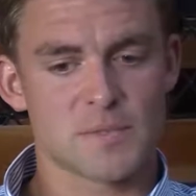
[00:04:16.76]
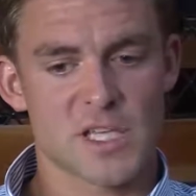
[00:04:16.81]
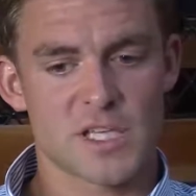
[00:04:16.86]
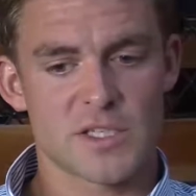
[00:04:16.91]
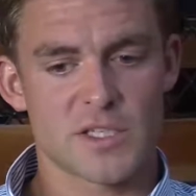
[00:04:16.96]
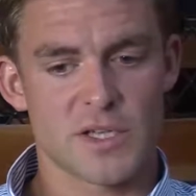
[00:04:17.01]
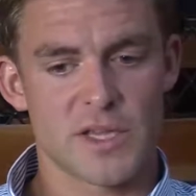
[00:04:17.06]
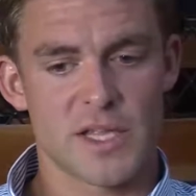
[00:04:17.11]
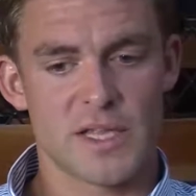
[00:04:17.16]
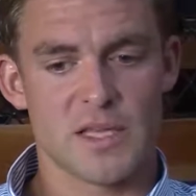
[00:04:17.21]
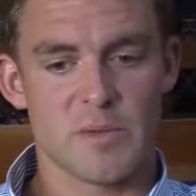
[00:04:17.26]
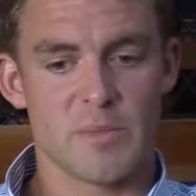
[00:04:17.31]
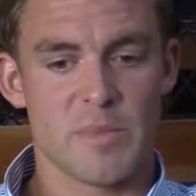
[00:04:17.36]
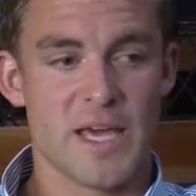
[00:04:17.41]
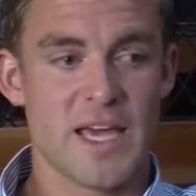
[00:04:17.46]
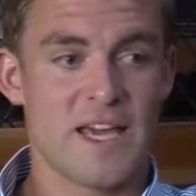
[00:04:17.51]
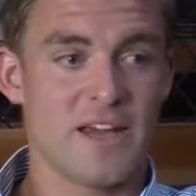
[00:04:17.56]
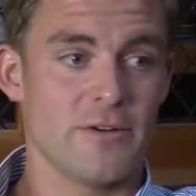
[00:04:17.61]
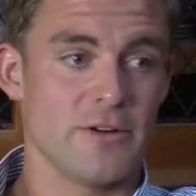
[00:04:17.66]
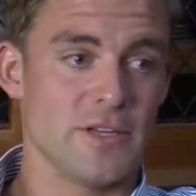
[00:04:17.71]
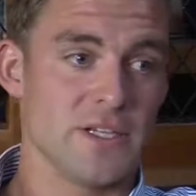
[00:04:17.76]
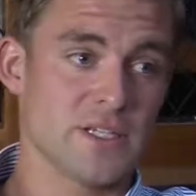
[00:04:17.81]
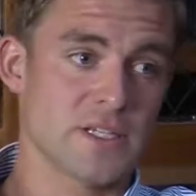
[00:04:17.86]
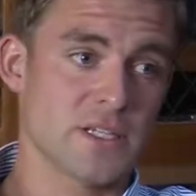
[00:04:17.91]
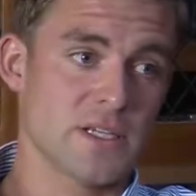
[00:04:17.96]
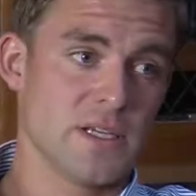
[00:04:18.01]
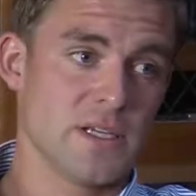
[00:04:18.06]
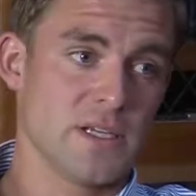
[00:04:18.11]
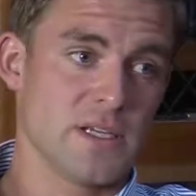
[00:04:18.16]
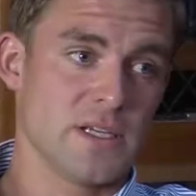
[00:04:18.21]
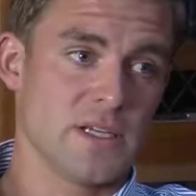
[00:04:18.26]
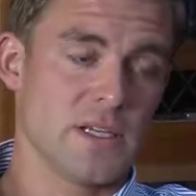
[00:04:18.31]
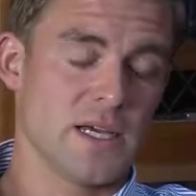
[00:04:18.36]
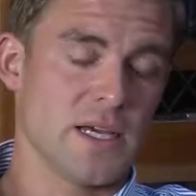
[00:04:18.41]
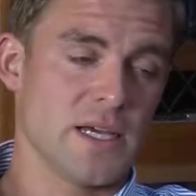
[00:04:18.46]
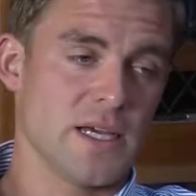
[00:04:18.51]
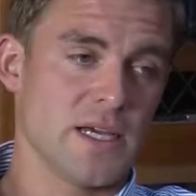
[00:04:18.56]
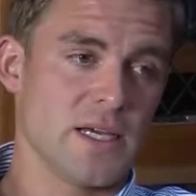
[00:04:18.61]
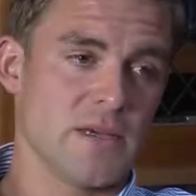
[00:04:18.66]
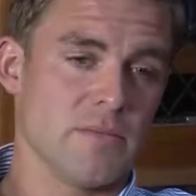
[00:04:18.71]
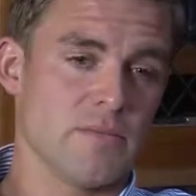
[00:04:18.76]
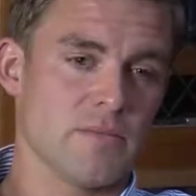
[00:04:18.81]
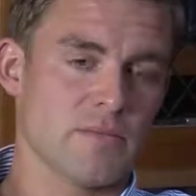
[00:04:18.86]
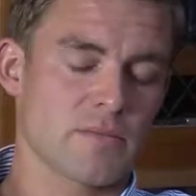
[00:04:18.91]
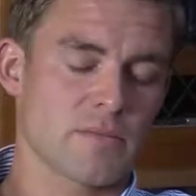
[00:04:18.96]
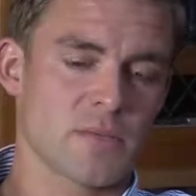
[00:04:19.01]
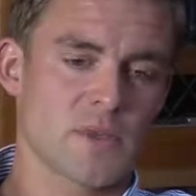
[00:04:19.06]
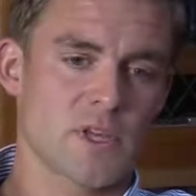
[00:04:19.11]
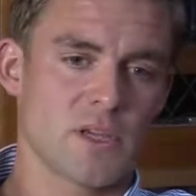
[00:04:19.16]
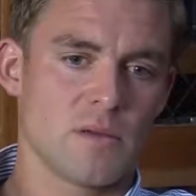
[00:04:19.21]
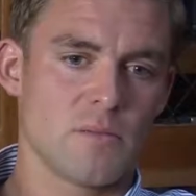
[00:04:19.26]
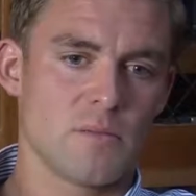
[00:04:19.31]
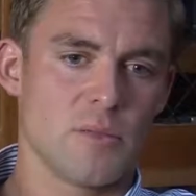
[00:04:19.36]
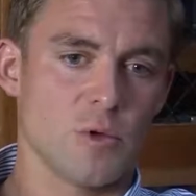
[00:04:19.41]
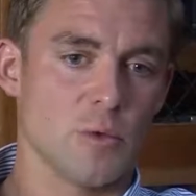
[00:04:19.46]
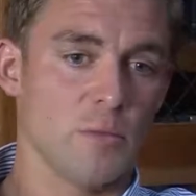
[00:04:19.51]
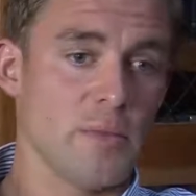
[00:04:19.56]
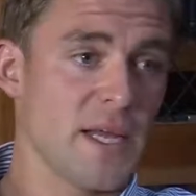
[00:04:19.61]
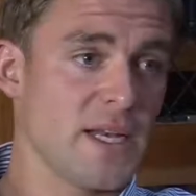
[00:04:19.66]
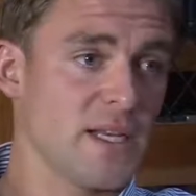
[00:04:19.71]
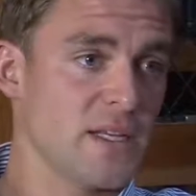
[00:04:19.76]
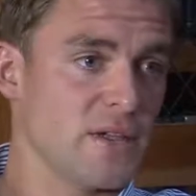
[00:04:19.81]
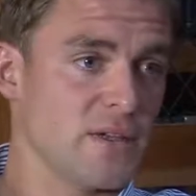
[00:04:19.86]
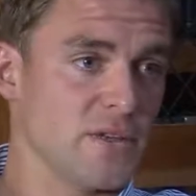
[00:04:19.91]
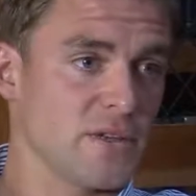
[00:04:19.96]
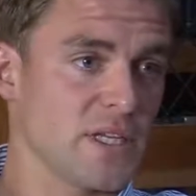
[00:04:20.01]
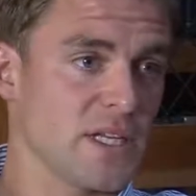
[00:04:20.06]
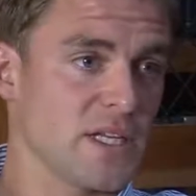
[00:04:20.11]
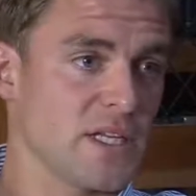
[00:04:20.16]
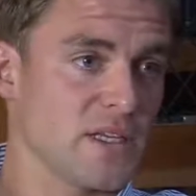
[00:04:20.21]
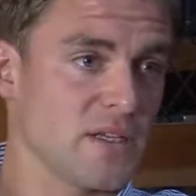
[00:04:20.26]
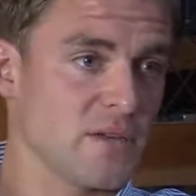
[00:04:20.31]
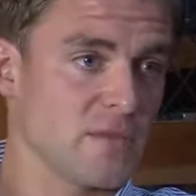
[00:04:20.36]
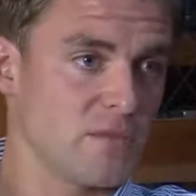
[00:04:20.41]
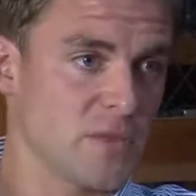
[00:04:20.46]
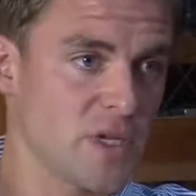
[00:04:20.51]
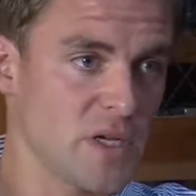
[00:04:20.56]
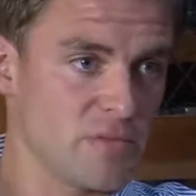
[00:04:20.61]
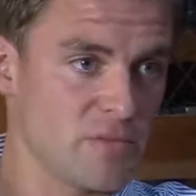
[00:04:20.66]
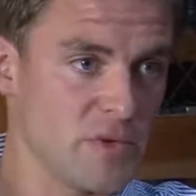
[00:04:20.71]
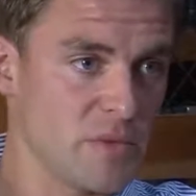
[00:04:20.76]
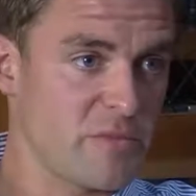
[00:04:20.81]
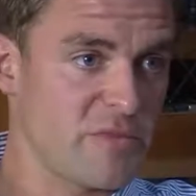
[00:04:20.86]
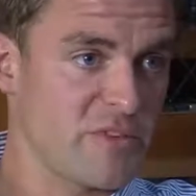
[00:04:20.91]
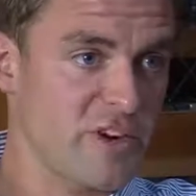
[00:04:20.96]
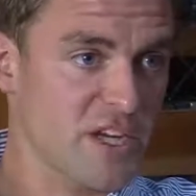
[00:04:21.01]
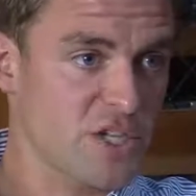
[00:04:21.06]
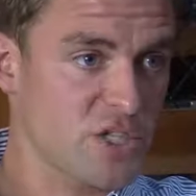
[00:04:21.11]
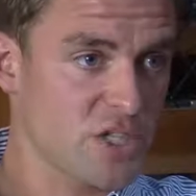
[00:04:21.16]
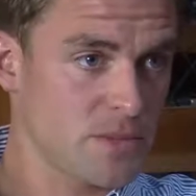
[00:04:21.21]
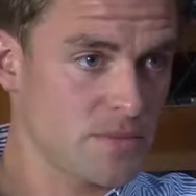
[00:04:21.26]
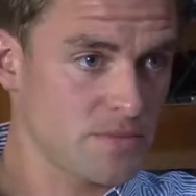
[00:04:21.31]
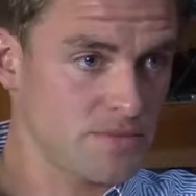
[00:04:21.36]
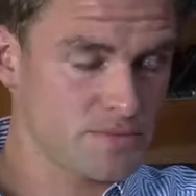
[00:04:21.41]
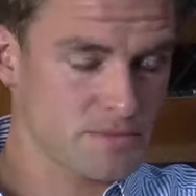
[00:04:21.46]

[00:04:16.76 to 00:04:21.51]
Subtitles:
So then the pair is Paul Bennett, who's had a rib fracture,